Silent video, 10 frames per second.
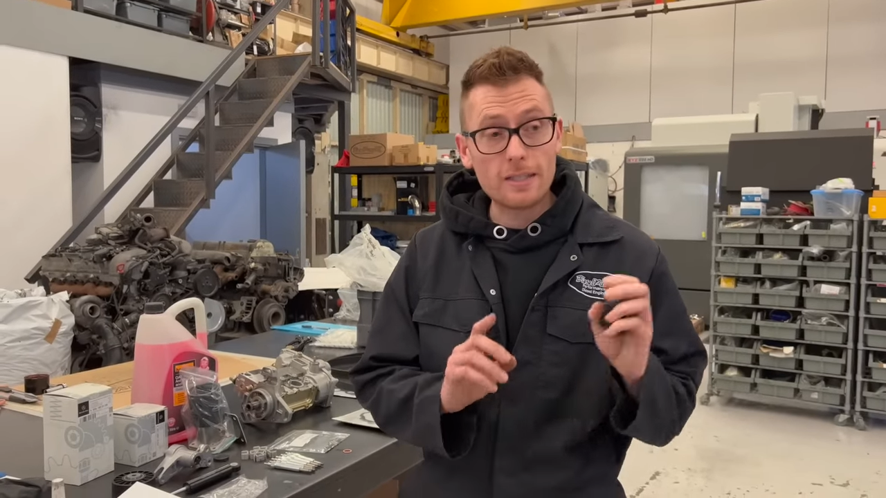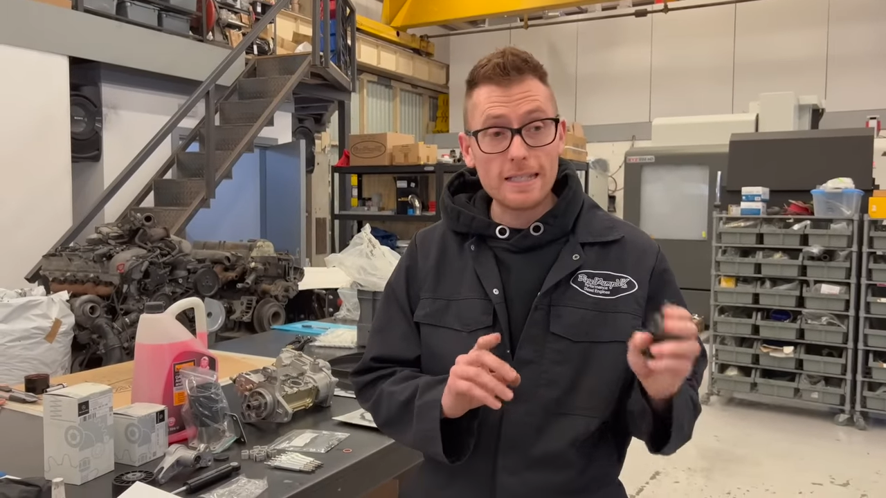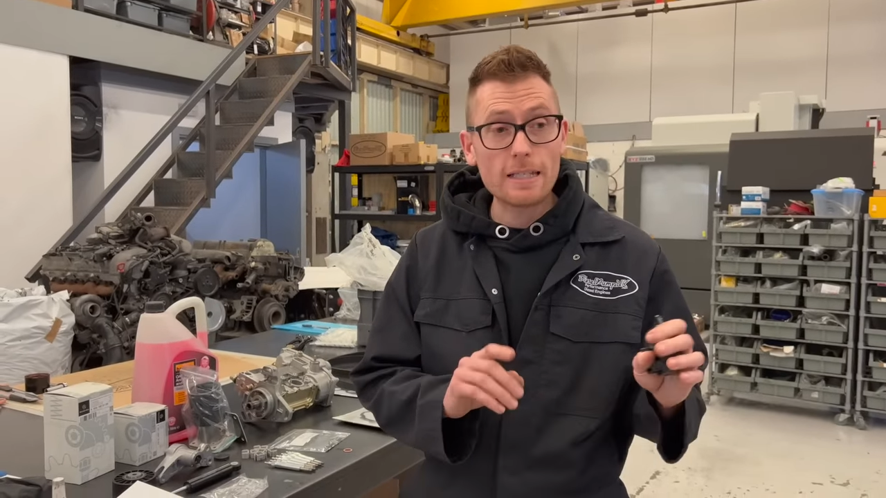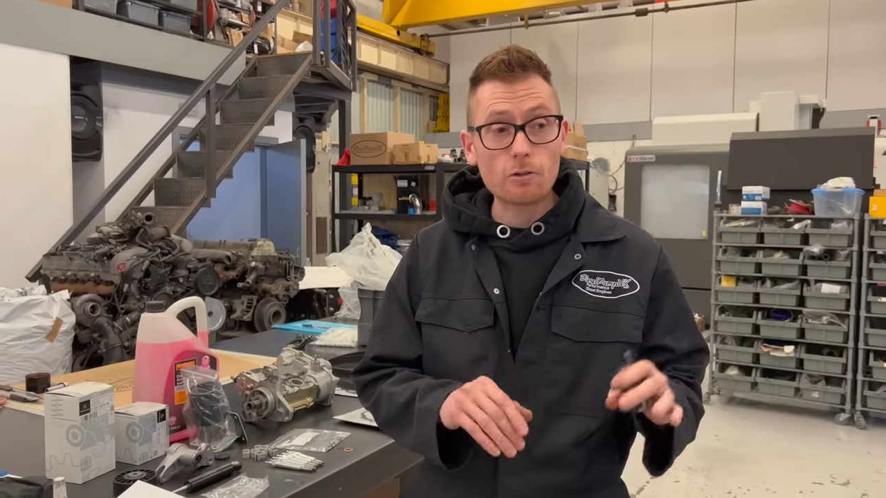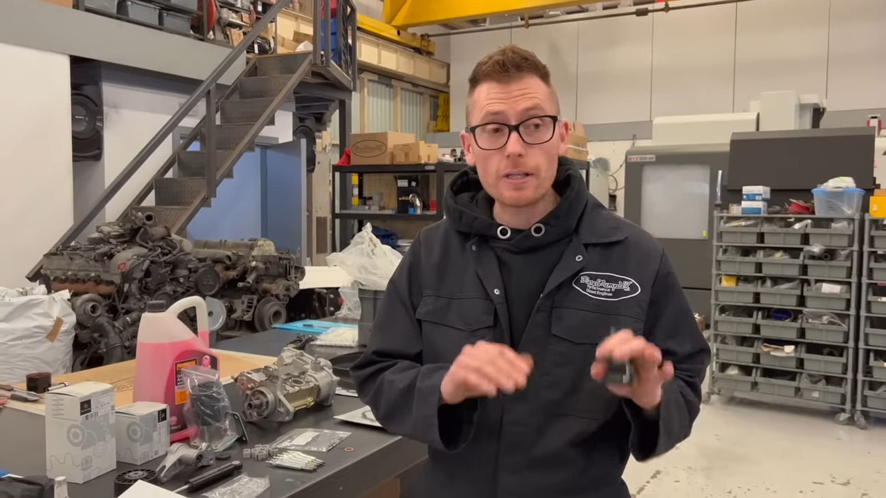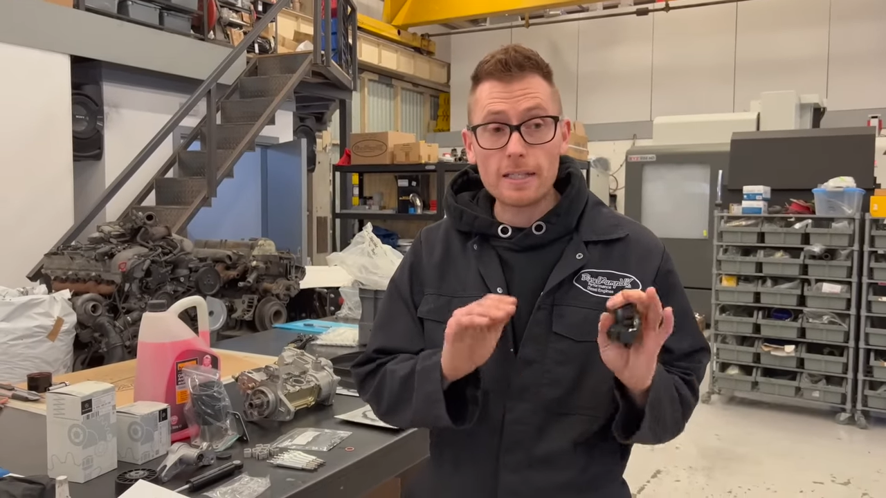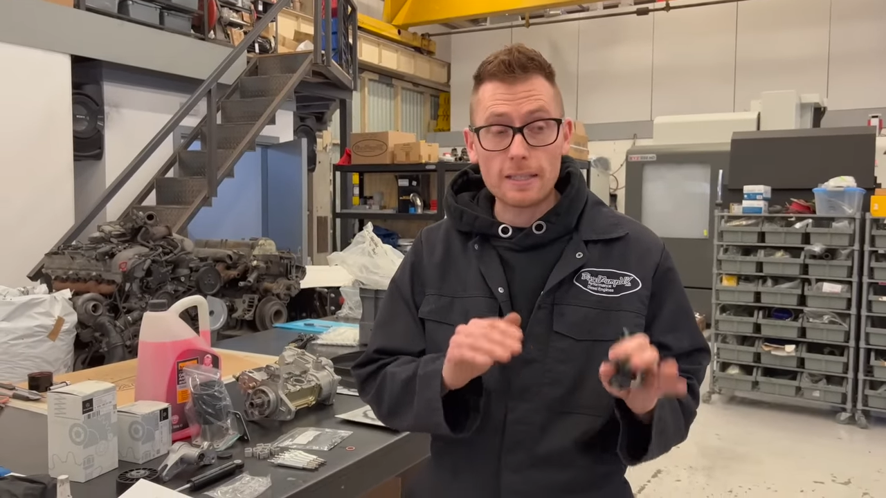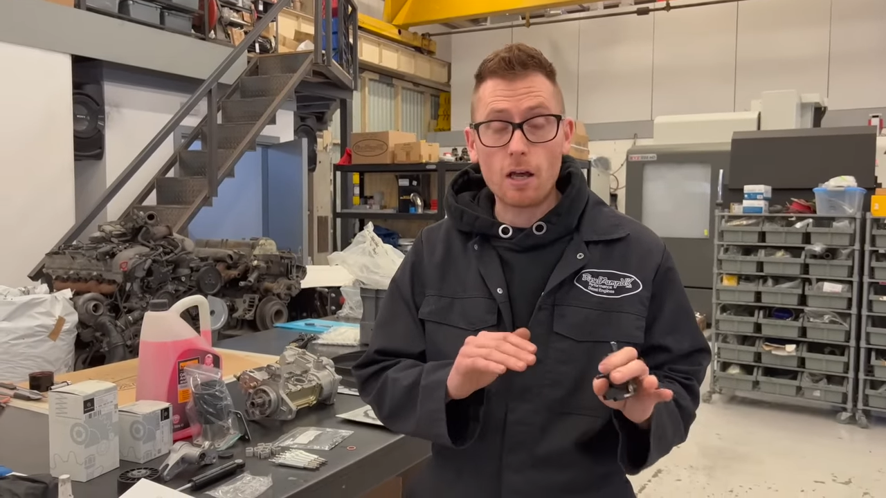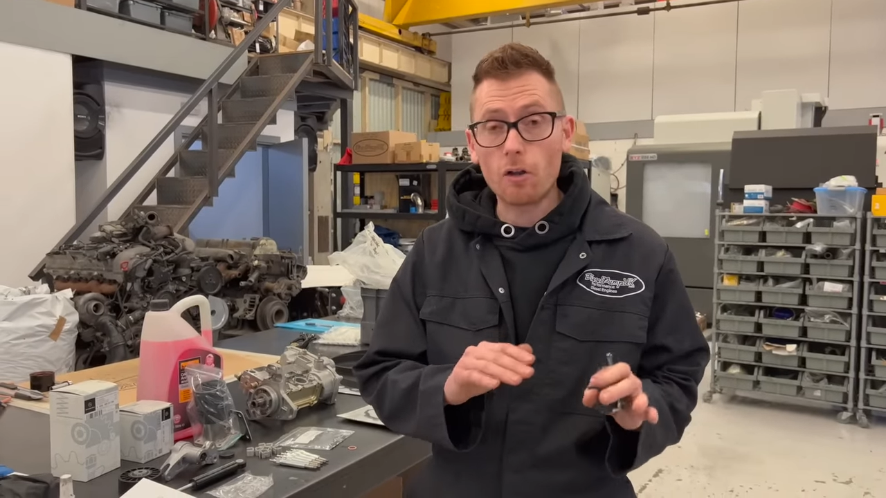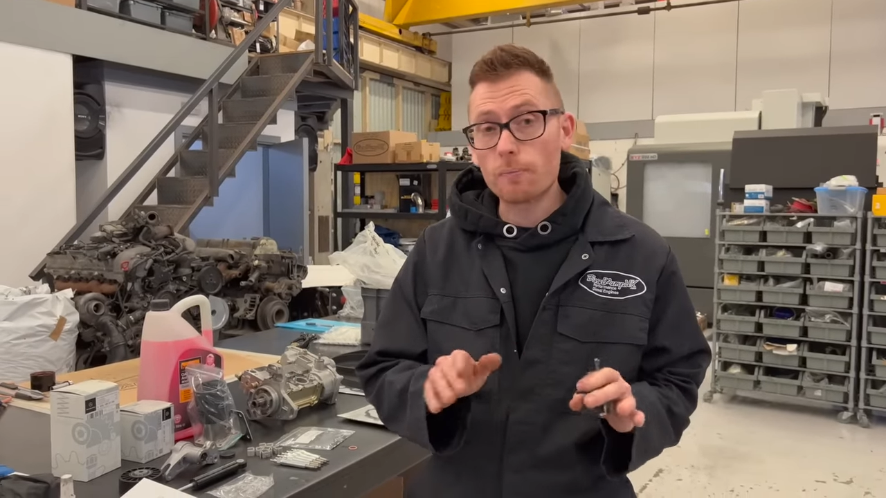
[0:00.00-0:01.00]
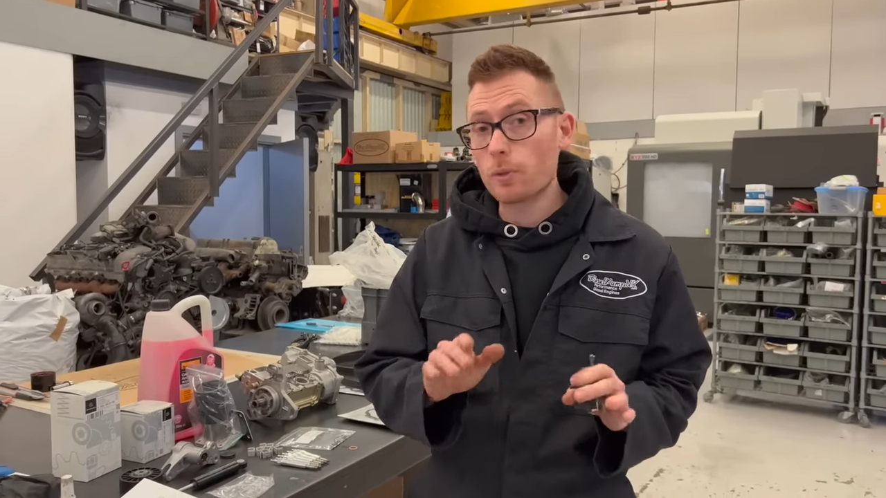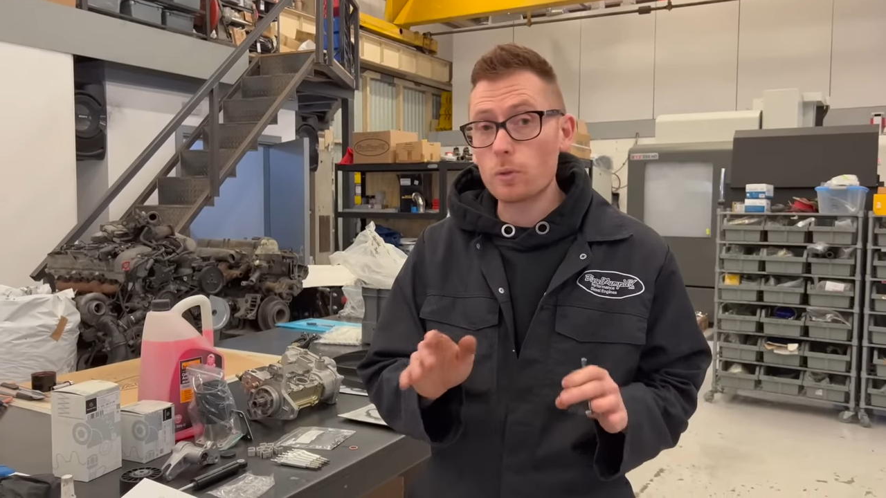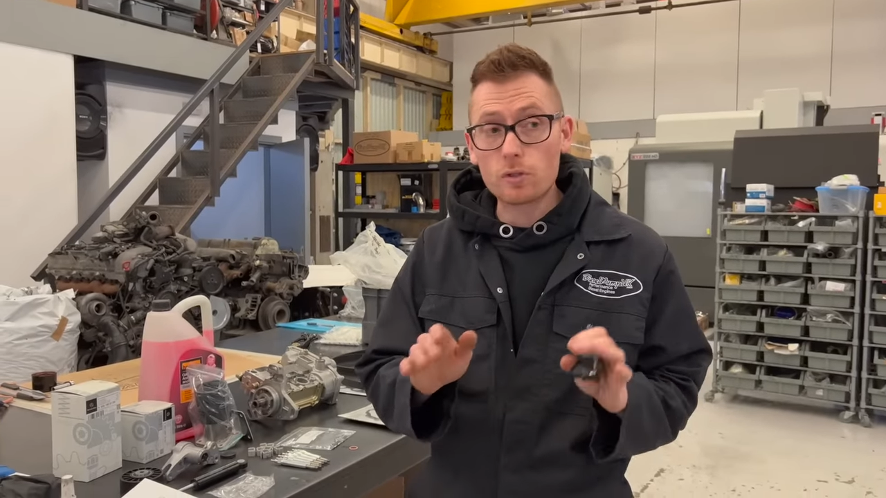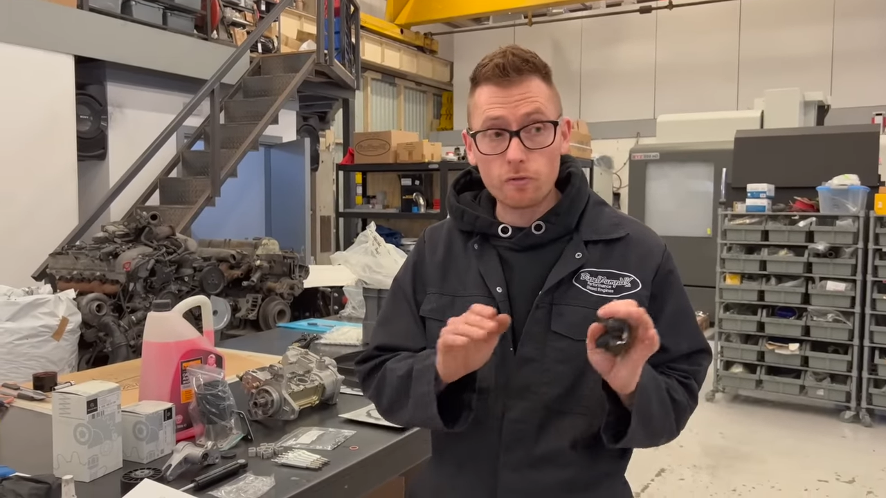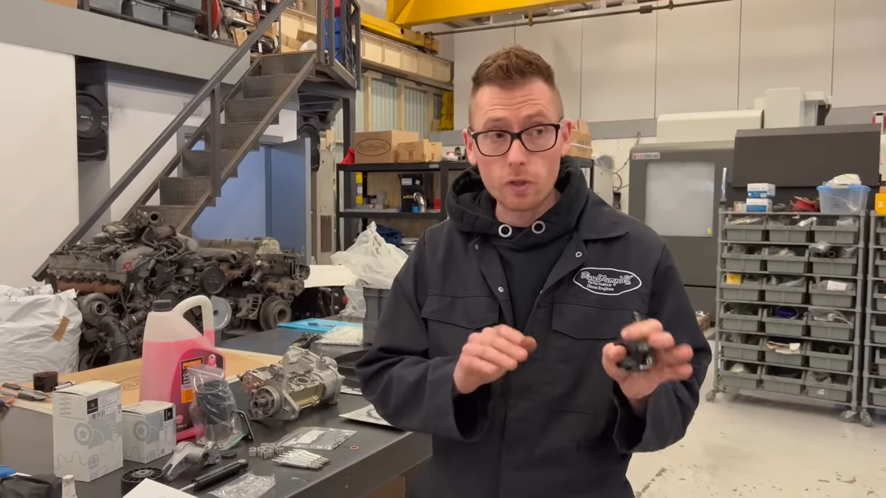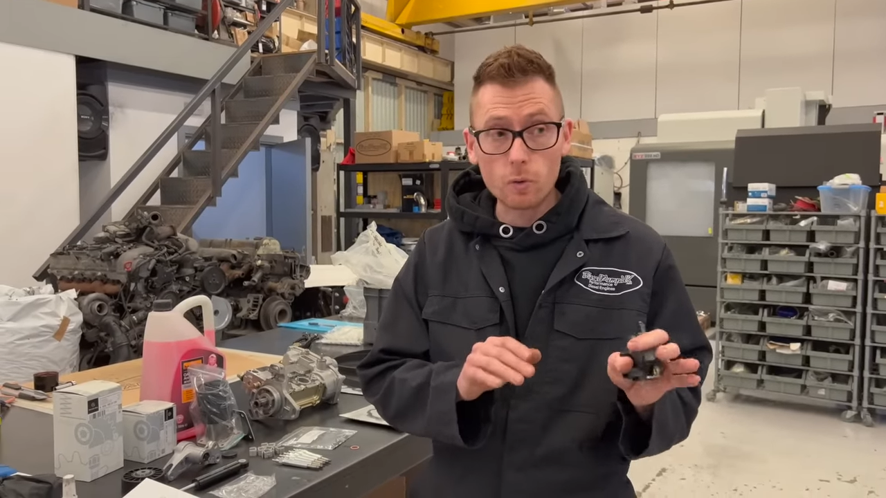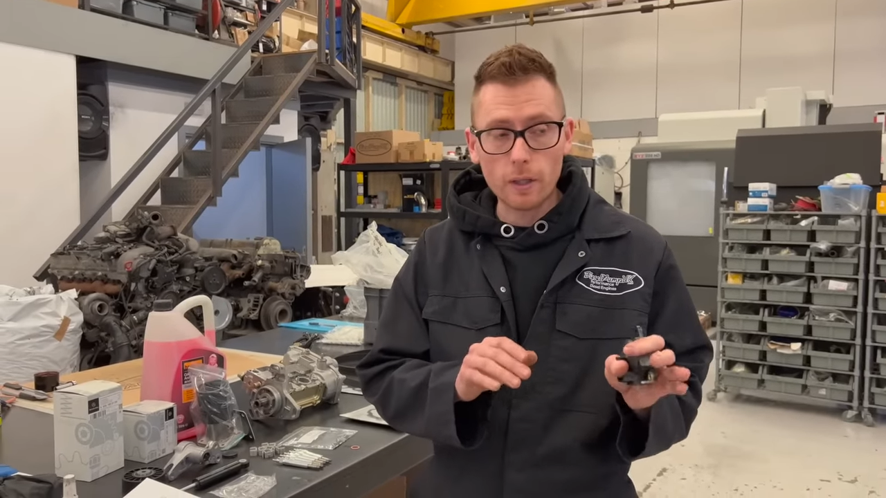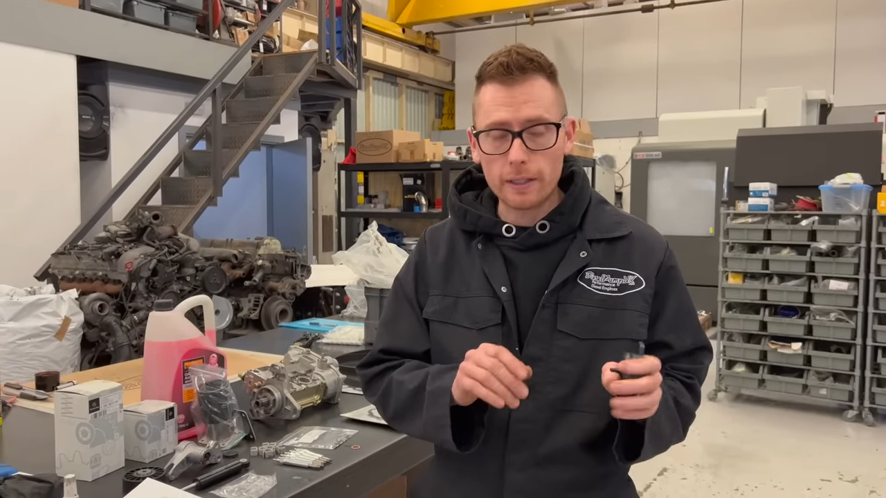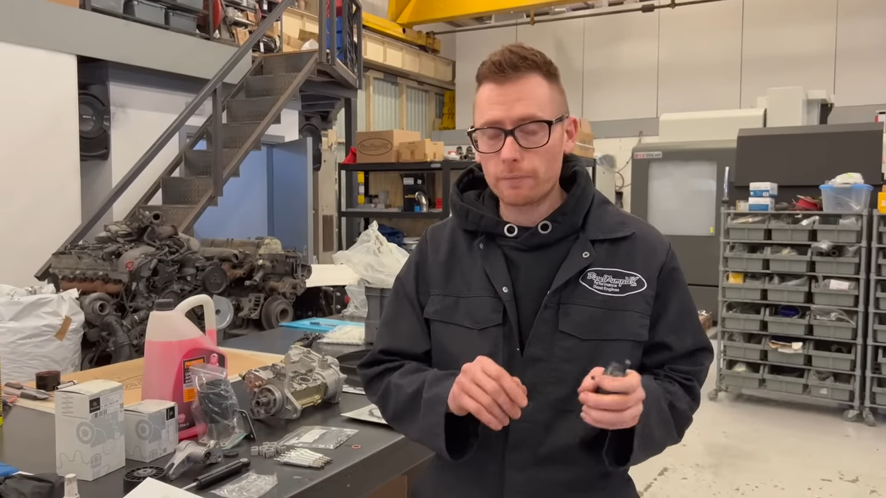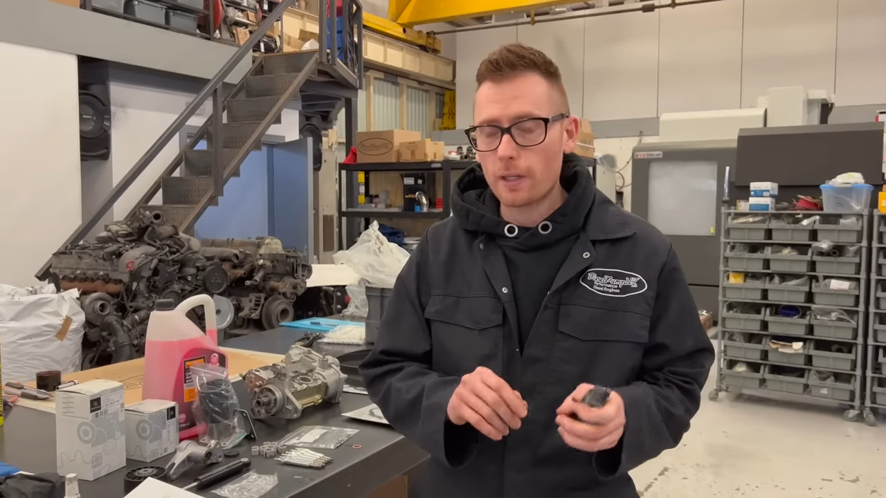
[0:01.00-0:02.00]
decrease the on-boost
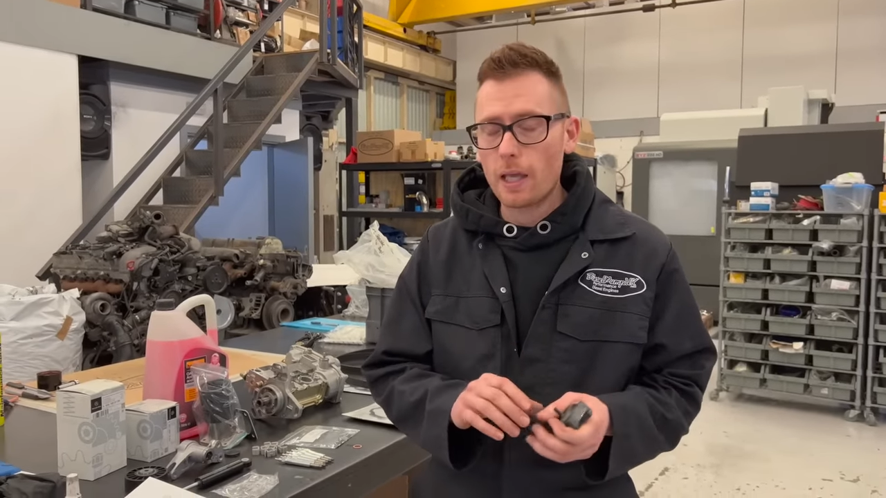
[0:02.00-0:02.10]
fueling.